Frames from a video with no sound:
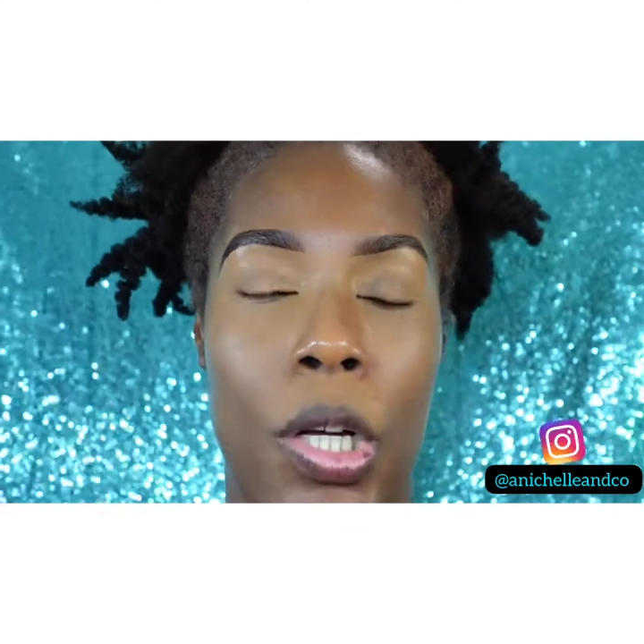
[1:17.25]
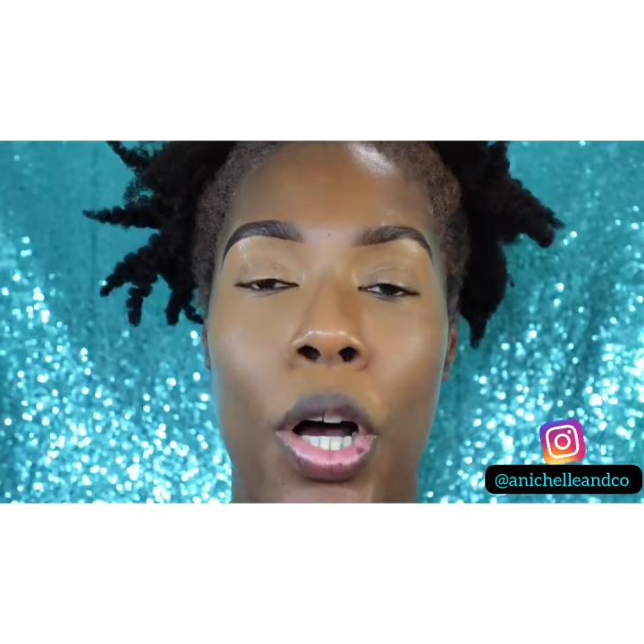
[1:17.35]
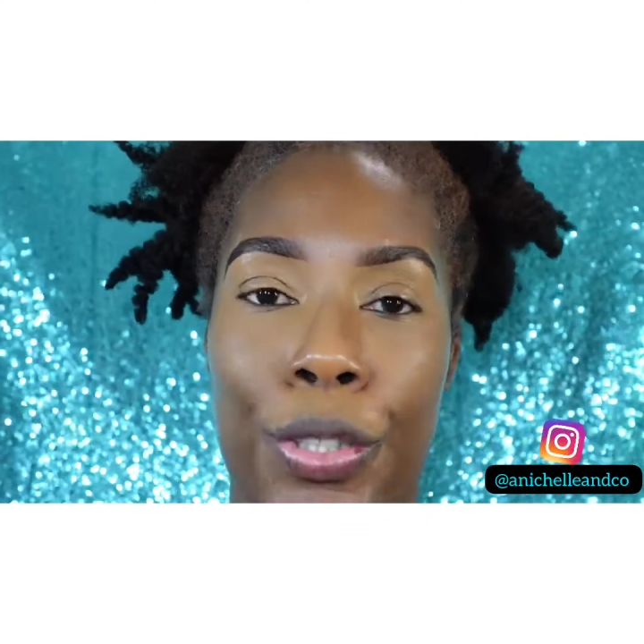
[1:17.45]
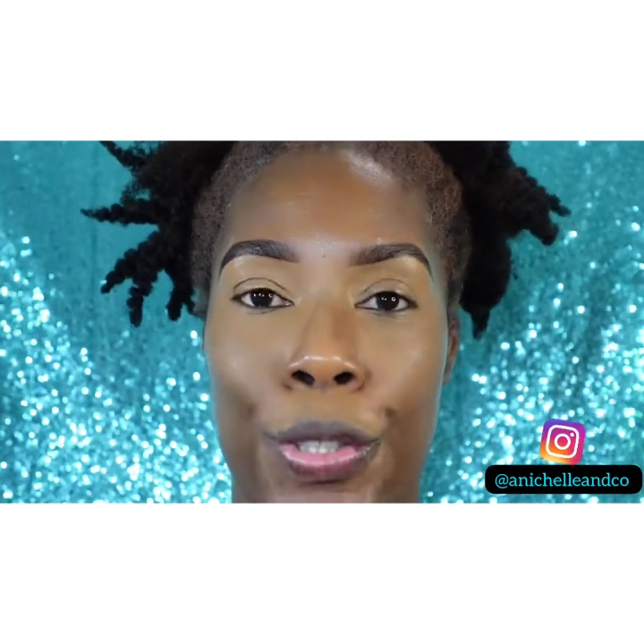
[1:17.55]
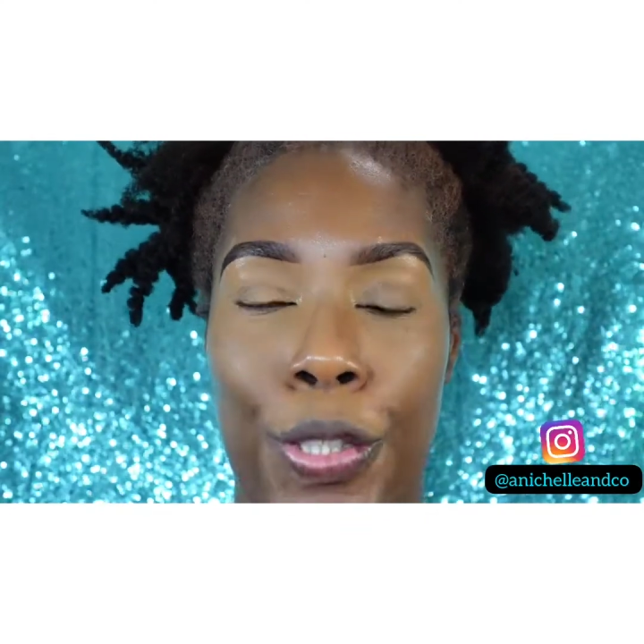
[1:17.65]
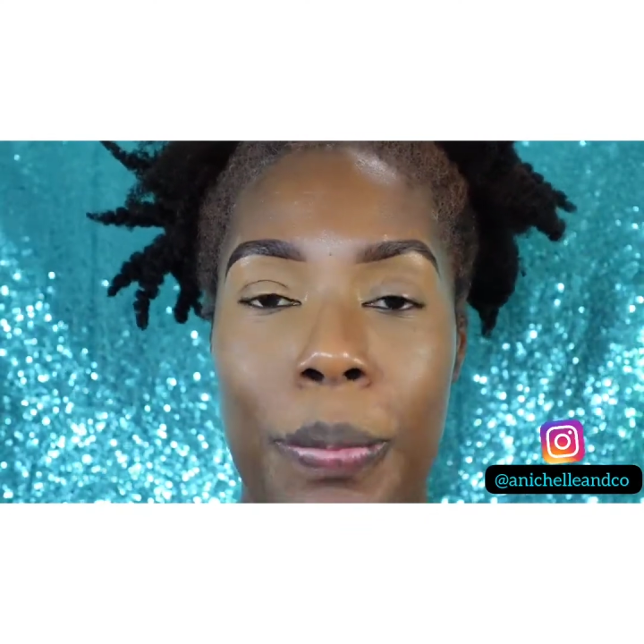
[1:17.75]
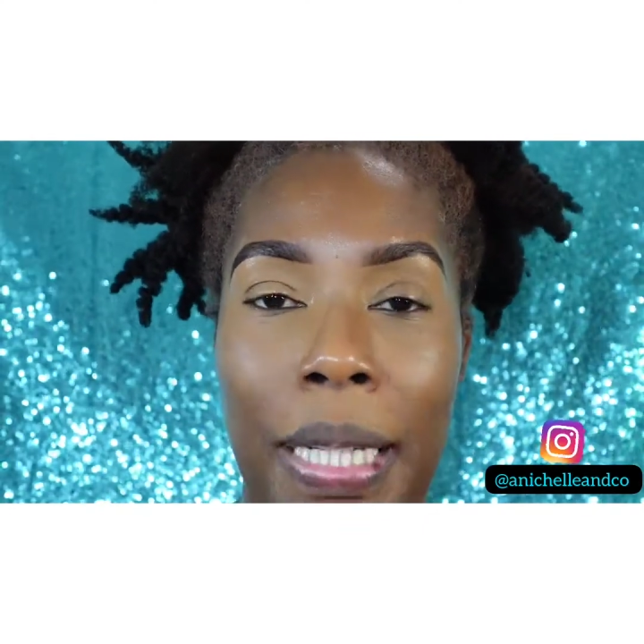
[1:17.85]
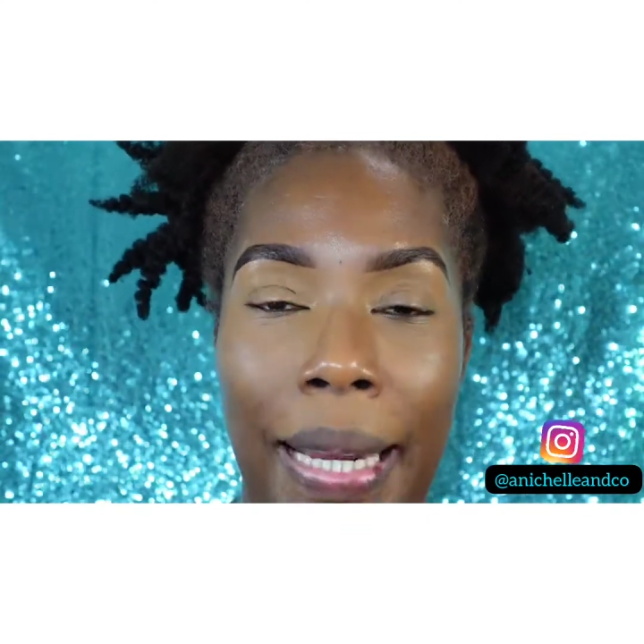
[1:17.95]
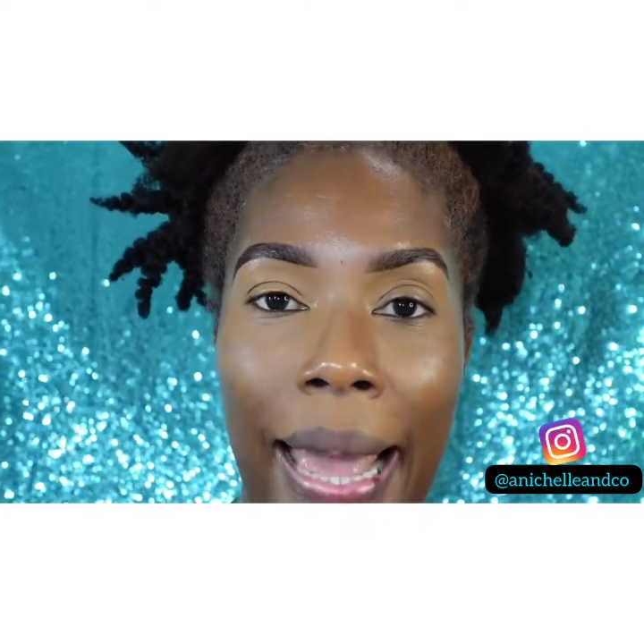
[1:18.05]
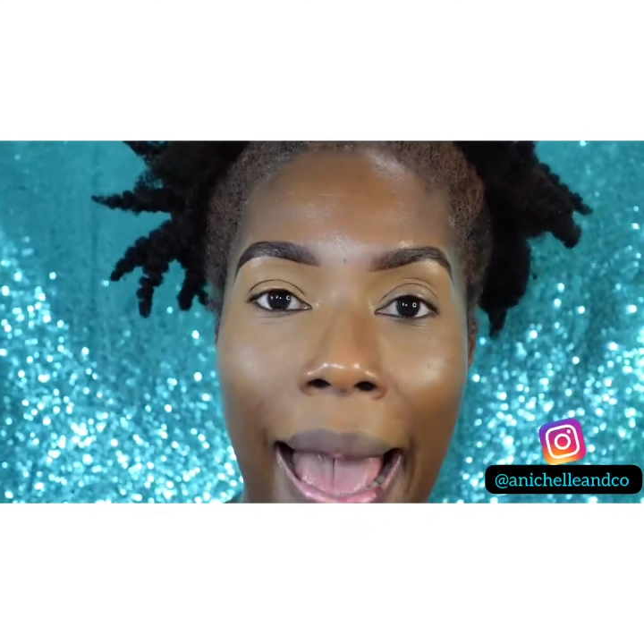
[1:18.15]
costume
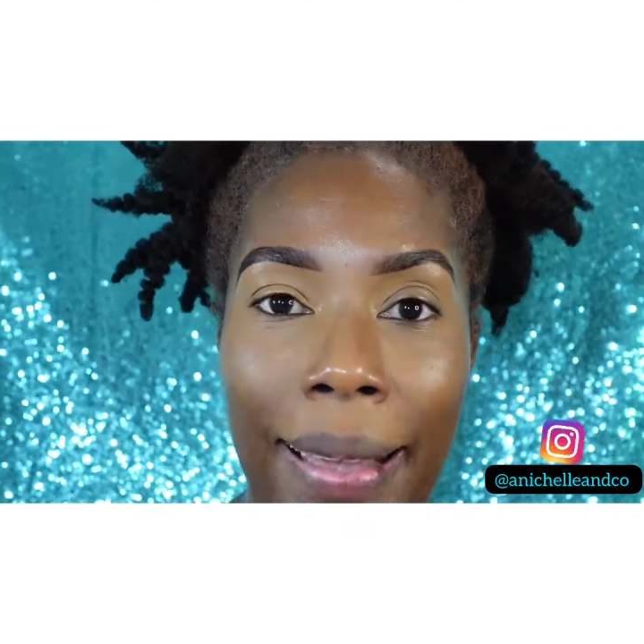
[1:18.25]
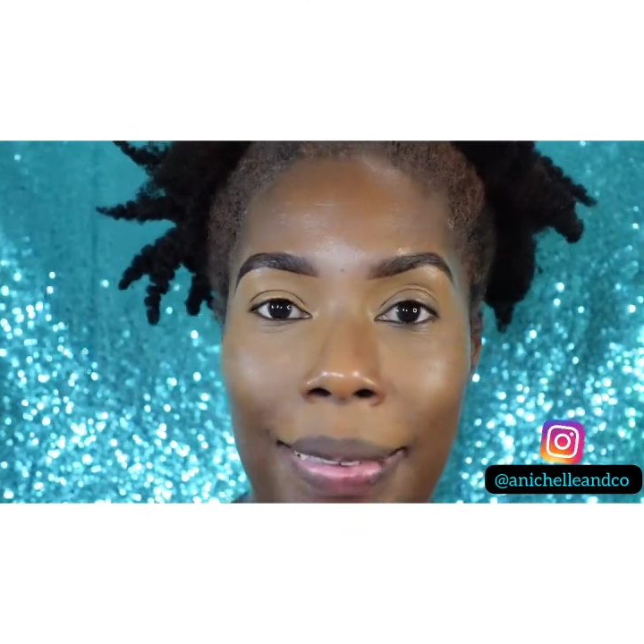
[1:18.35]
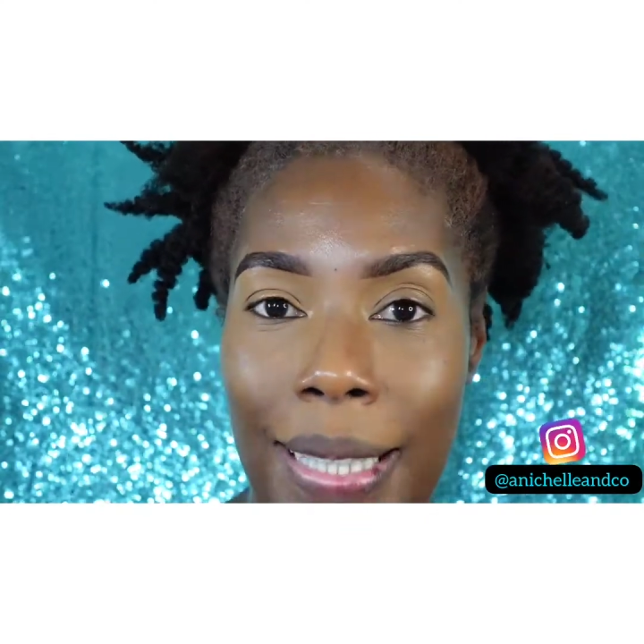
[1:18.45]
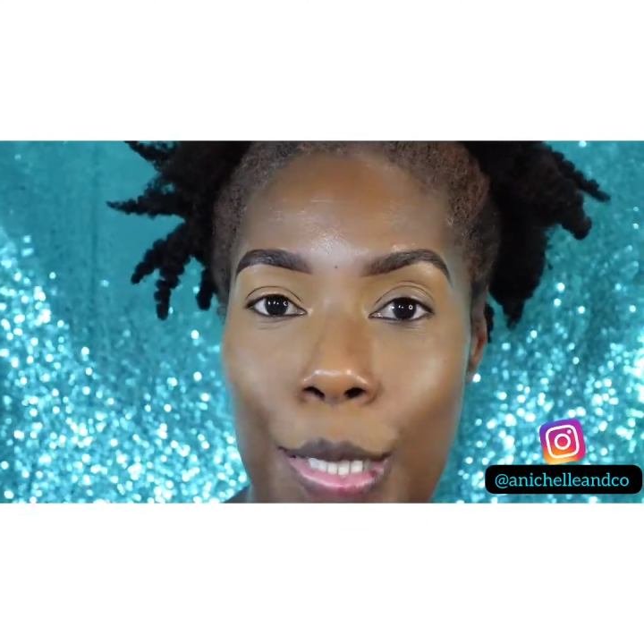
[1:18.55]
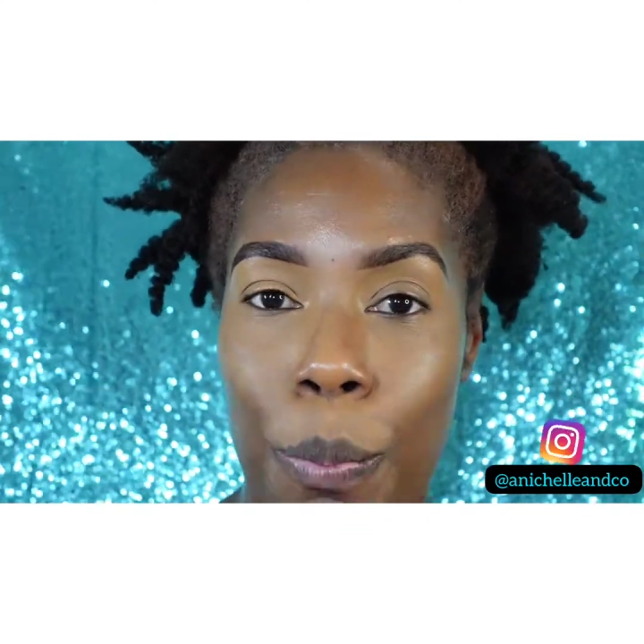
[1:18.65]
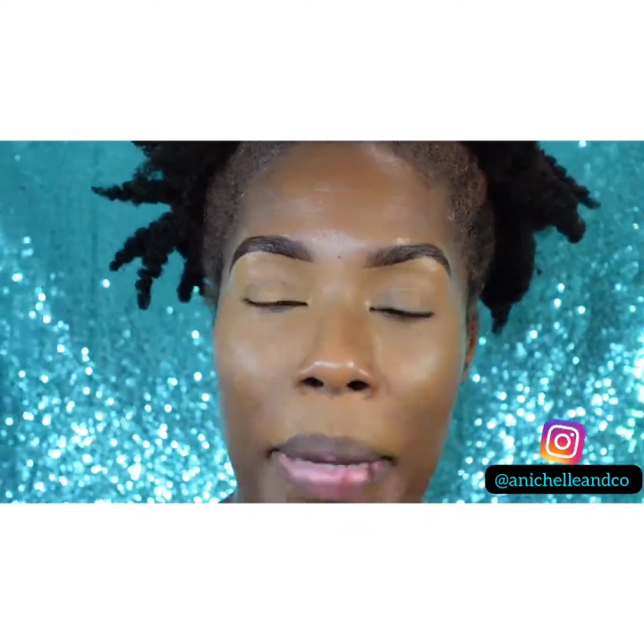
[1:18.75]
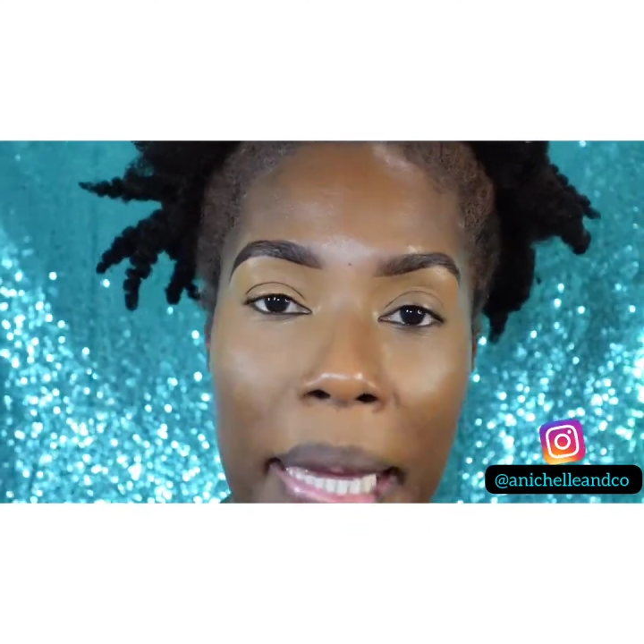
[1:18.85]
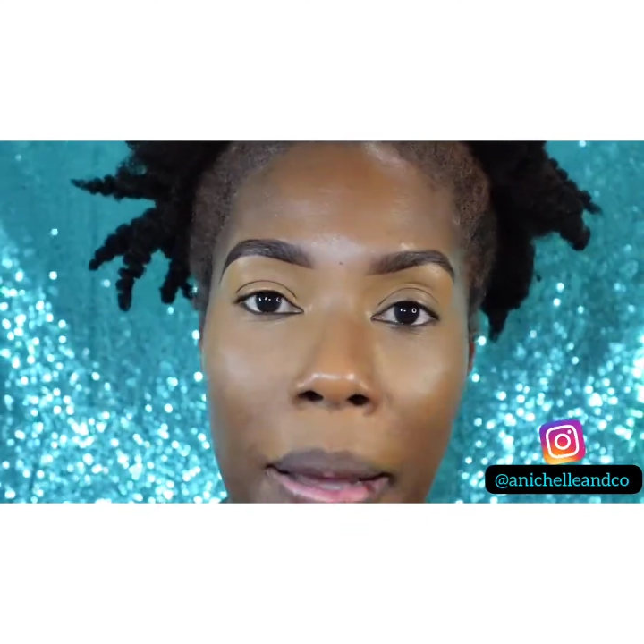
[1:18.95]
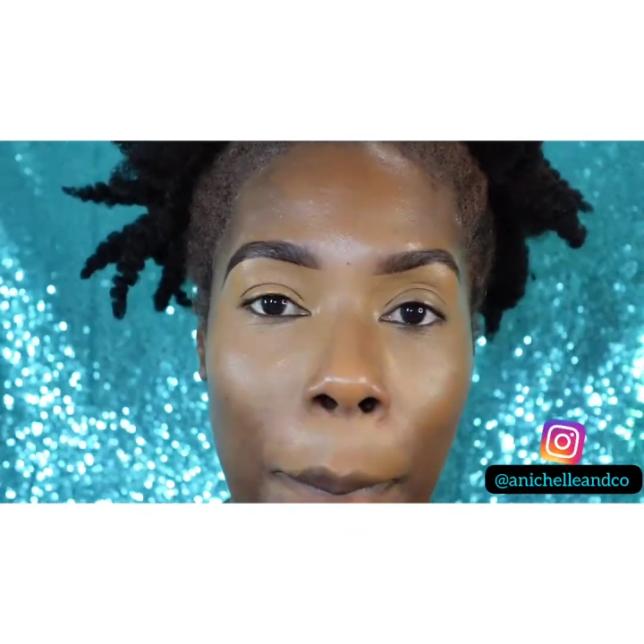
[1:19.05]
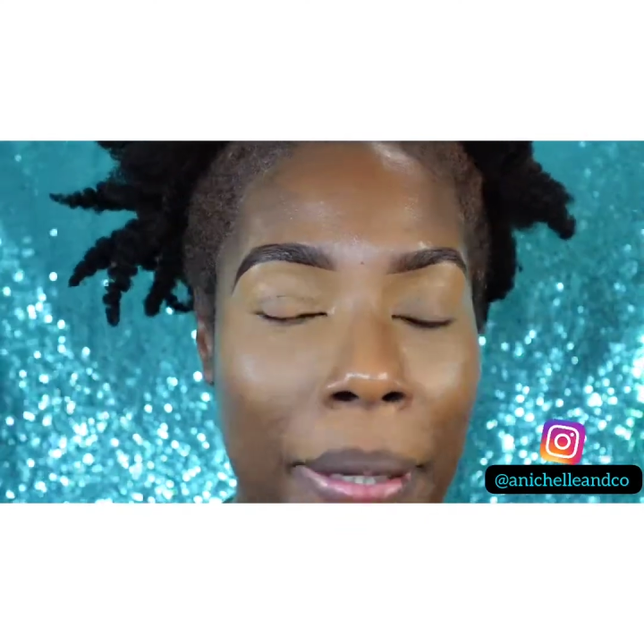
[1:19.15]
that I had this
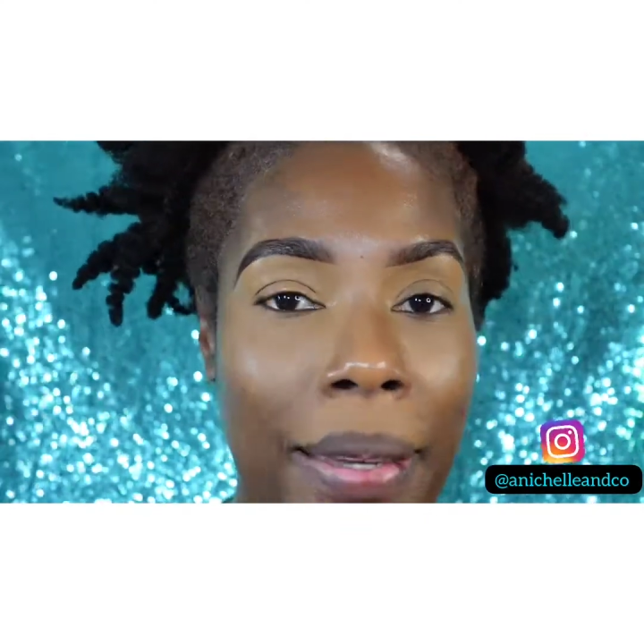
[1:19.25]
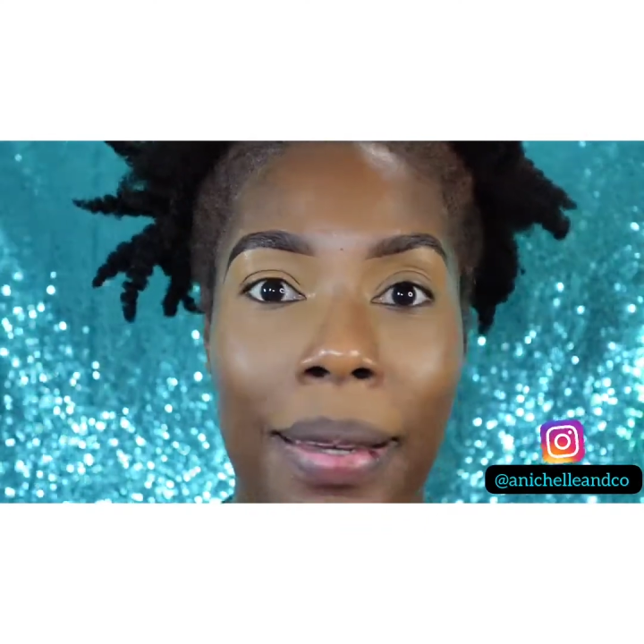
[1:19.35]
makeup